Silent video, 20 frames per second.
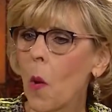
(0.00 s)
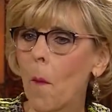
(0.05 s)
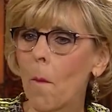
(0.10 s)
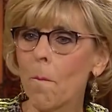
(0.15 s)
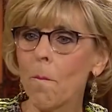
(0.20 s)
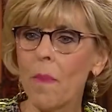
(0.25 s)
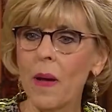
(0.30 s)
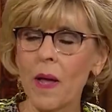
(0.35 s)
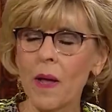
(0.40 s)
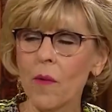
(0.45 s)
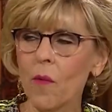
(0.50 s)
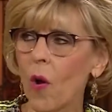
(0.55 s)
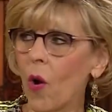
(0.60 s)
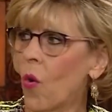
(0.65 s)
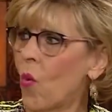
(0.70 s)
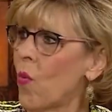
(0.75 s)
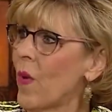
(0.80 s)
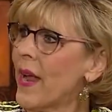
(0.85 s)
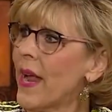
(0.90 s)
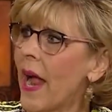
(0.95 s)
But,
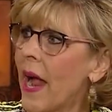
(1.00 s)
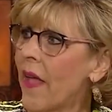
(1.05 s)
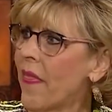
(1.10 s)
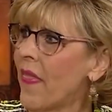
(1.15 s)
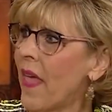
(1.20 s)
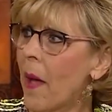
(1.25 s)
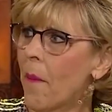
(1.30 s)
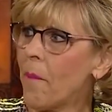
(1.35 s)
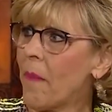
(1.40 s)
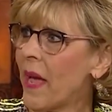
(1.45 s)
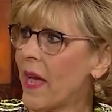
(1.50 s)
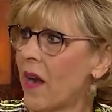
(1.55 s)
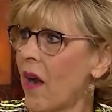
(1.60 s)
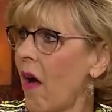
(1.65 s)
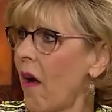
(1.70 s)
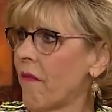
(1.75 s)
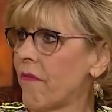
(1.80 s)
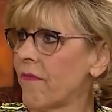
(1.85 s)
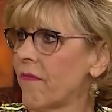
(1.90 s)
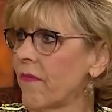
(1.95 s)
we had that paid
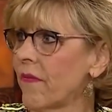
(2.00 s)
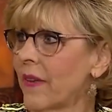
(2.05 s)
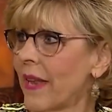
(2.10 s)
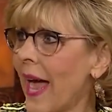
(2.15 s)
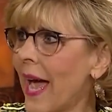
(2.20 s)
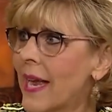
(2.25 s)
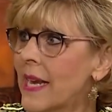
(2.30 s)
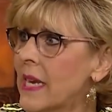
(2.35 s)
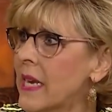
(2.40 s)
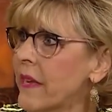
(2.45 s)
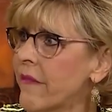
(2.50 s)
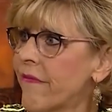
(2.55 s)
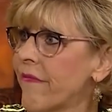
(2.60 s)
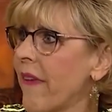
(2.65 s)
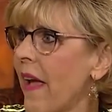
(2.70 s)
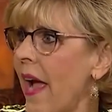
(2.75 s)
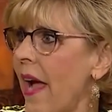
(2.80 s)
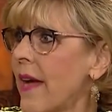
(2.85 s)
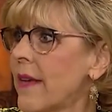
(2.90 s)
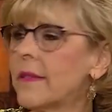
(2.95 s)
off lightning
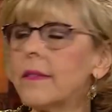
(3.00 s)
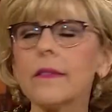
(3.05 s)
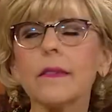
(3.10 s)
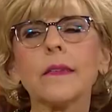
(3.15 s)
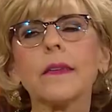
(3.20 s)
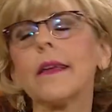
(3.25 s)
fast.